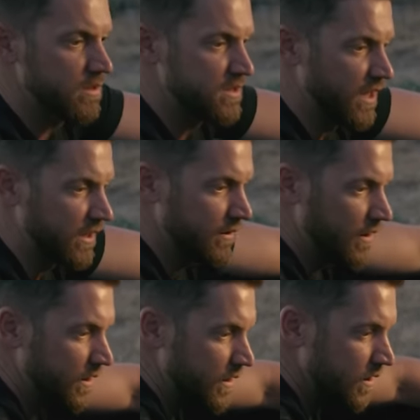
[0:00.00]
Second
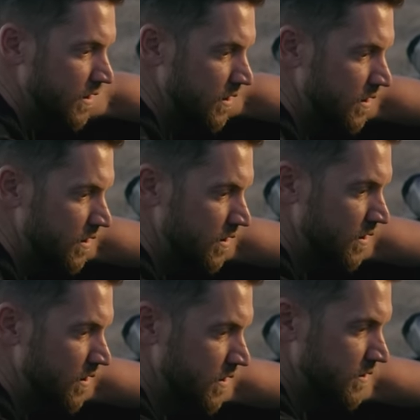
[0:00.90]
lock,
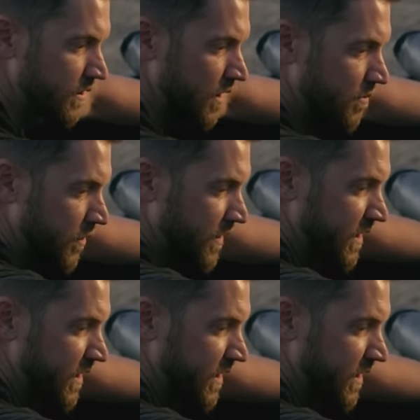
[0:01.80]
turn it, pull the